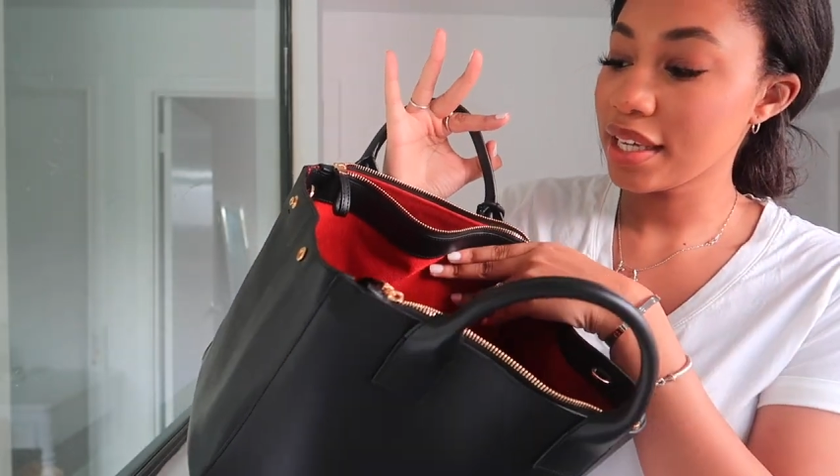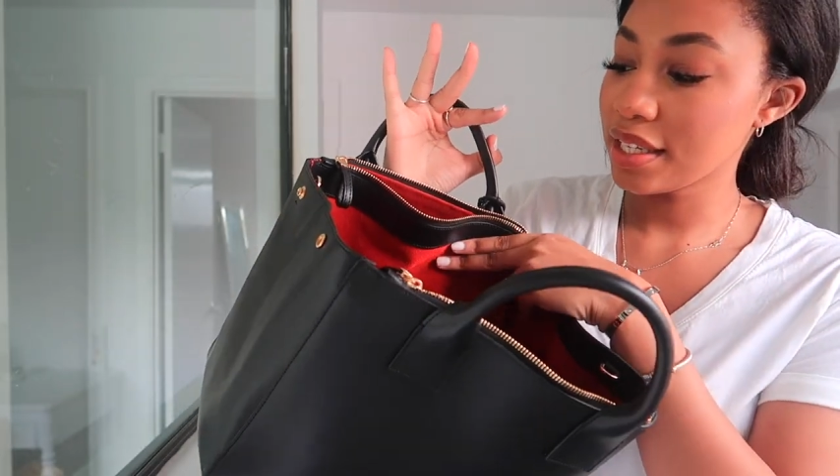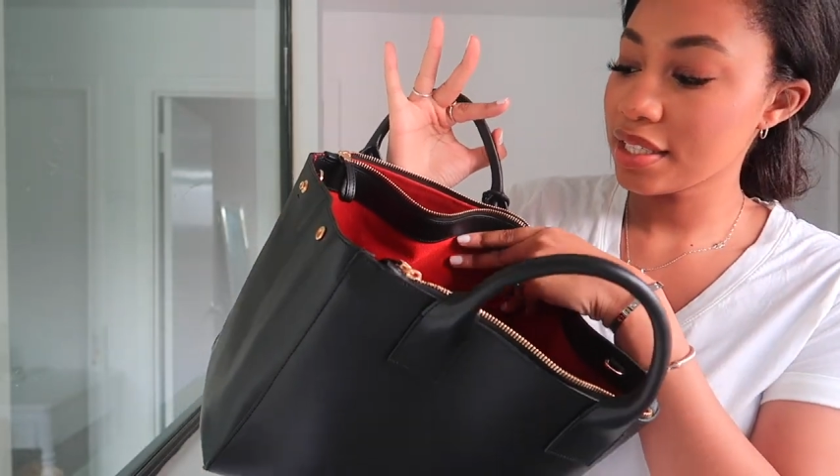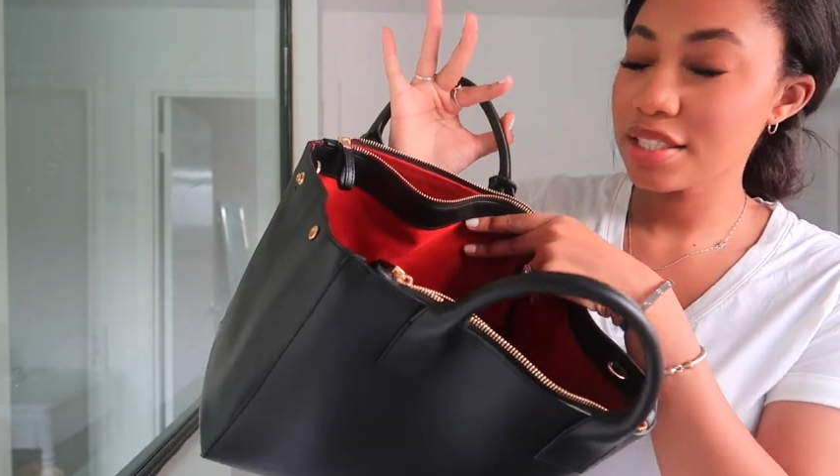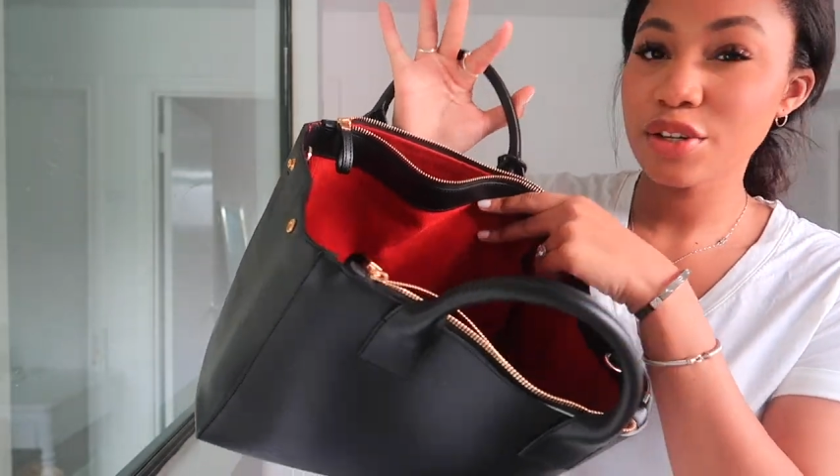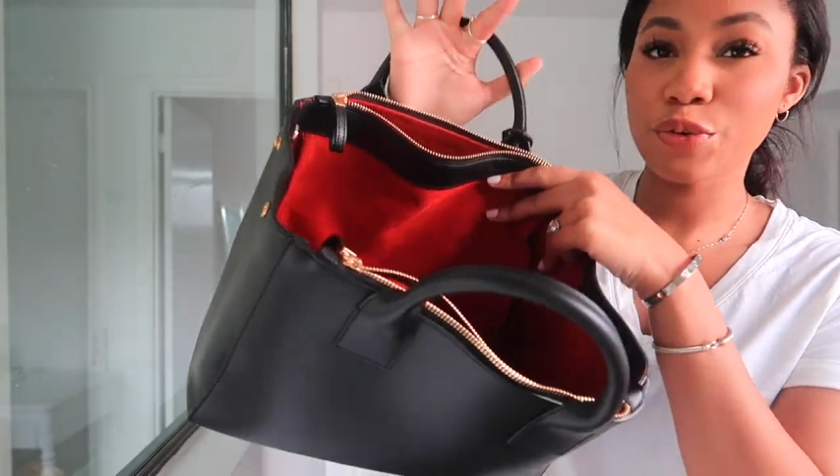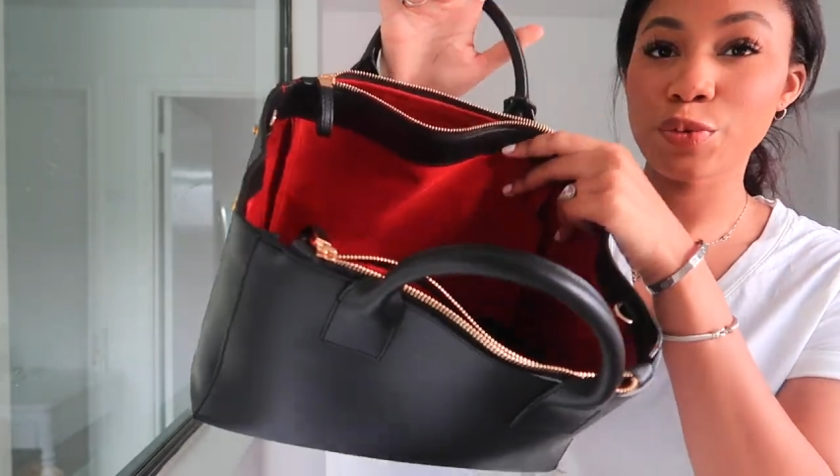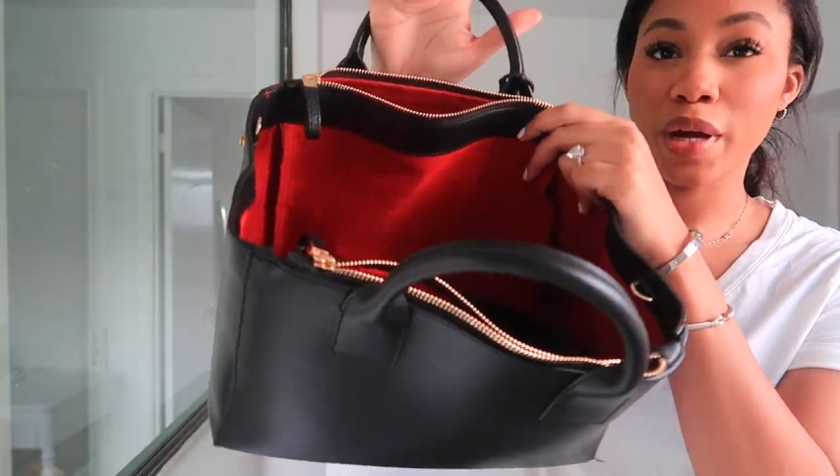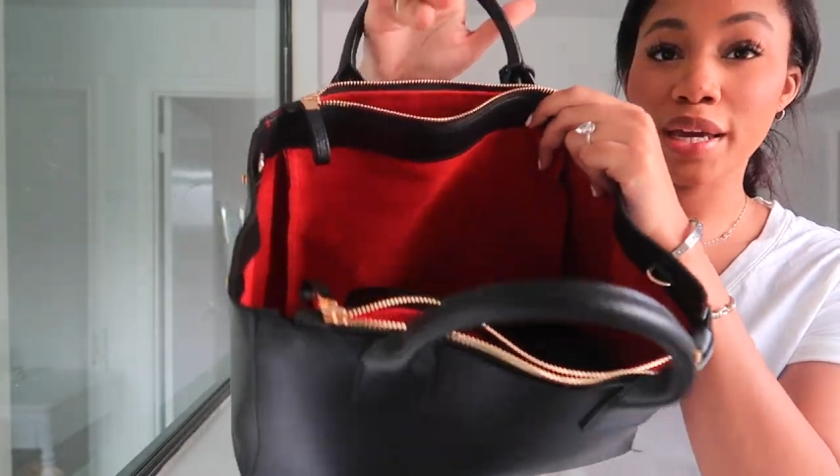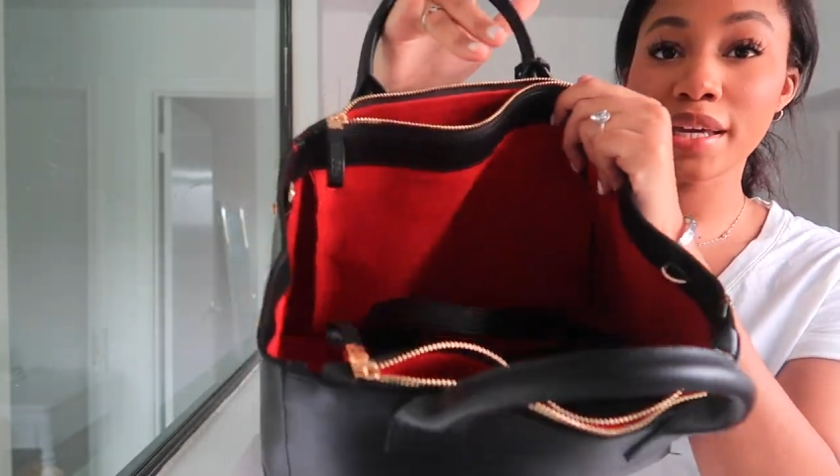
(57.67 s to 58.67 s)
It is
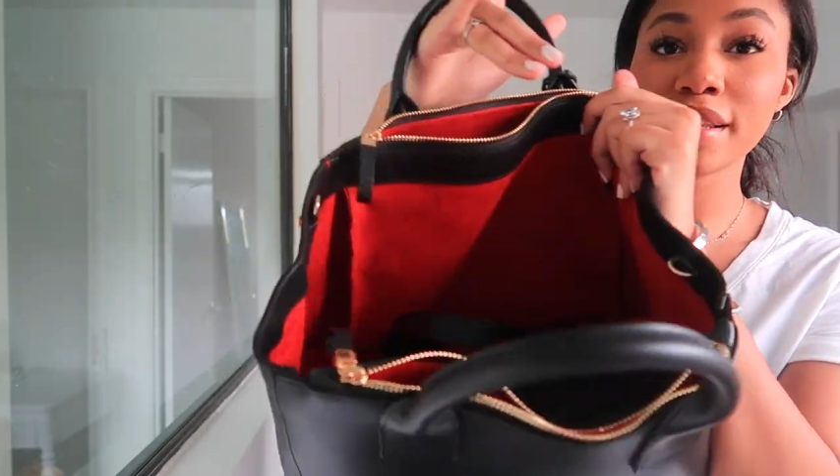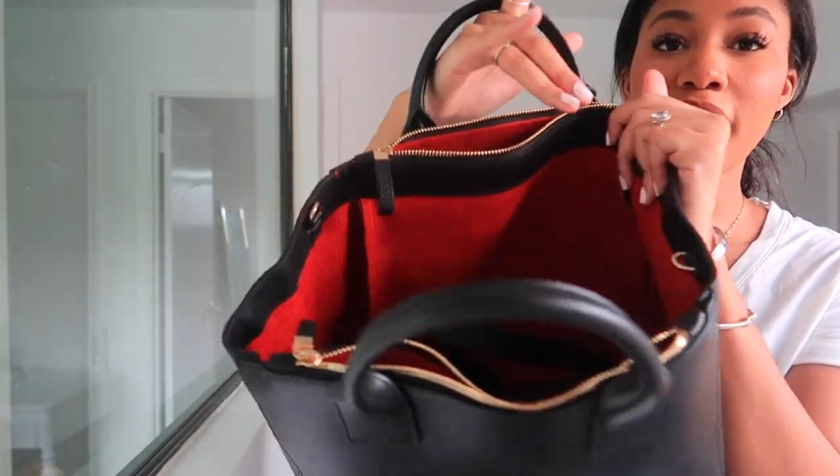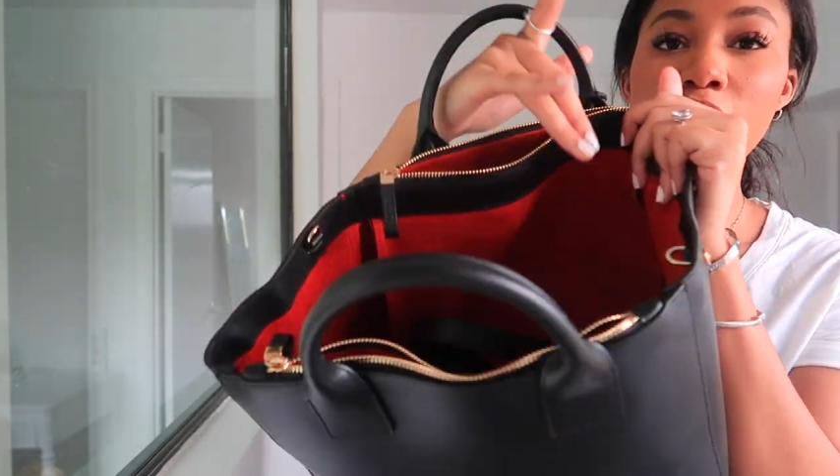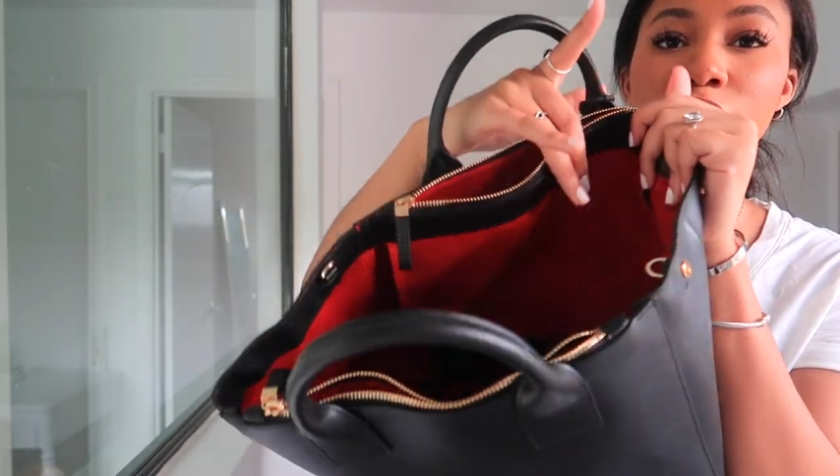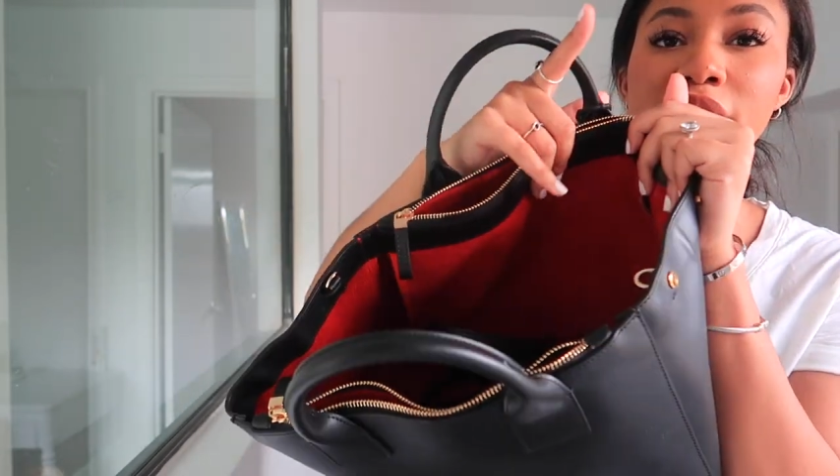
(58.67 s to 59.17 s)
red. They have